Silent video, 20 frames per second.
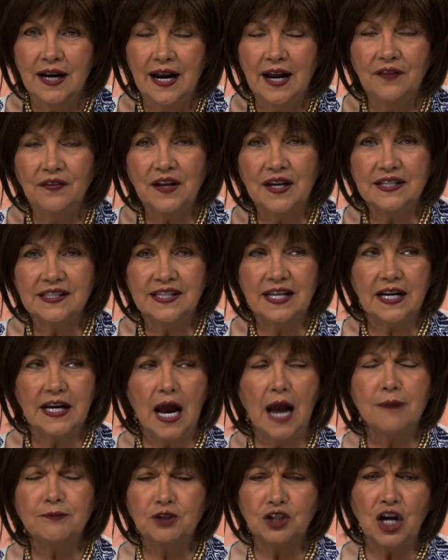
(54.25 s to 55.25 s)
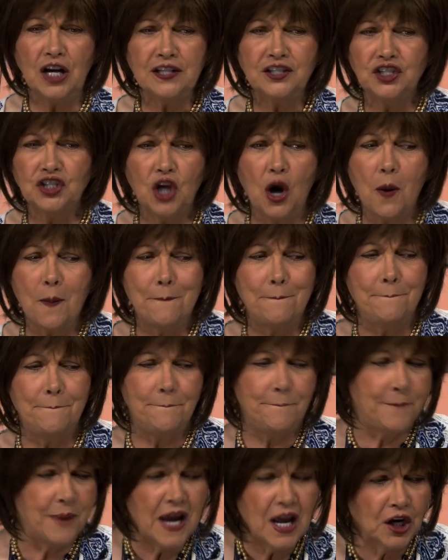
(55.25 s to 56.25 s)
and they said, I'm just so
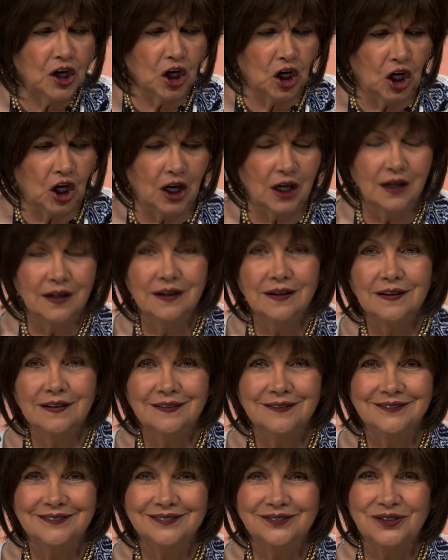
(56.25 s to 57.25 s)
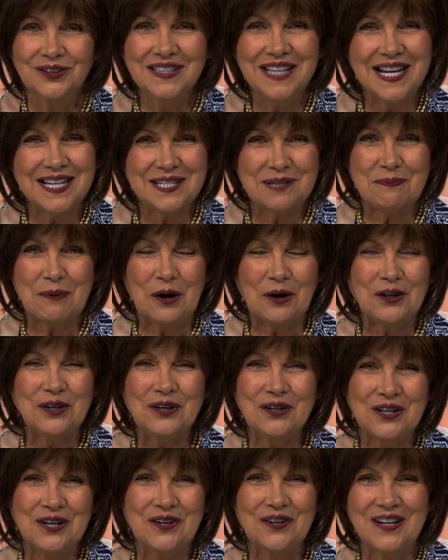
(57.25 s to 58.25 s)
bitter. Wouldn't that spark
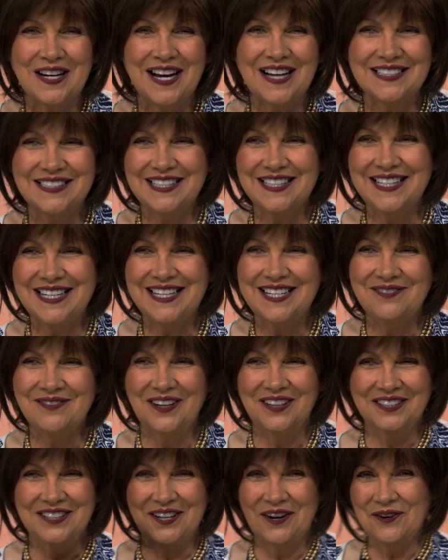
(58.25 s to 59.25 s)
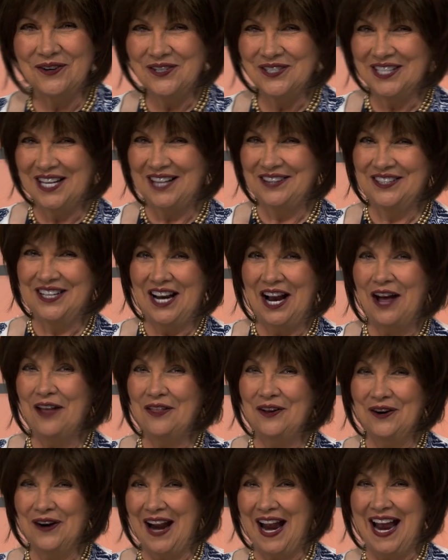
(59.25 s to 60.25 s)
your curiosity? You want to know who's on the
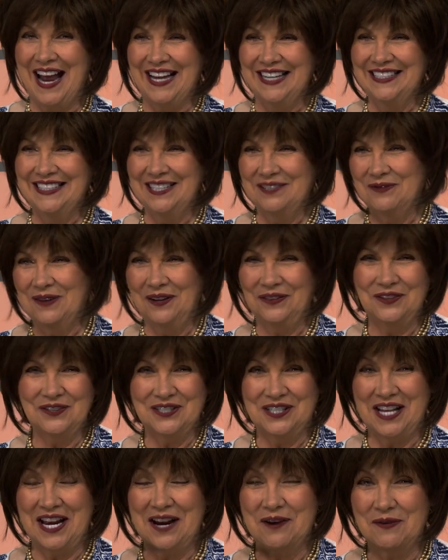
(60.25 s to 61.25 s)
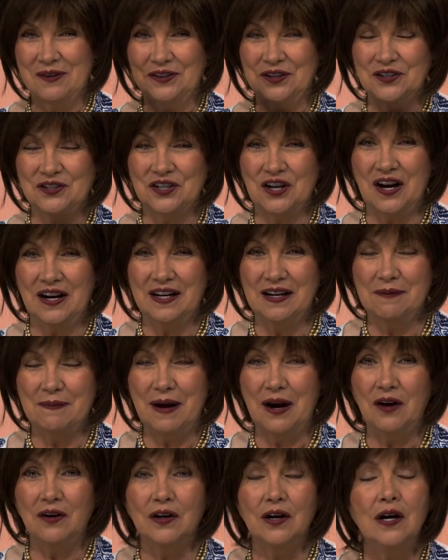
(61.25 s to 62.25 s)
other end and what they're saying, what they're talking
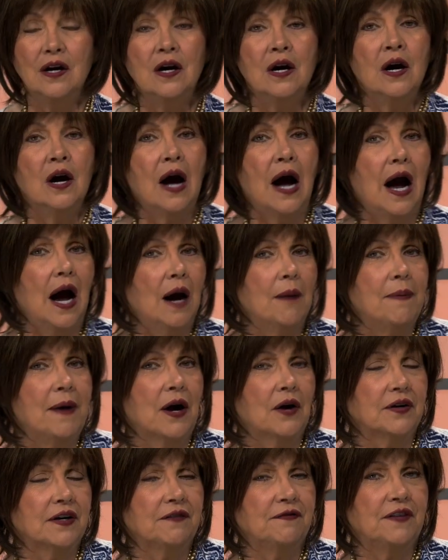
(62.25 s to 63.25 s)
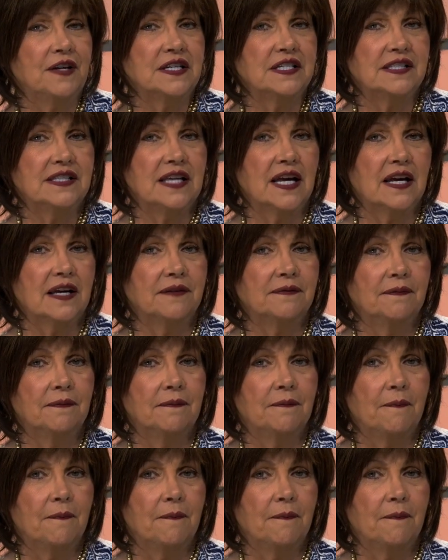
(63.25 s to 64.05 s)
about? How about if they said,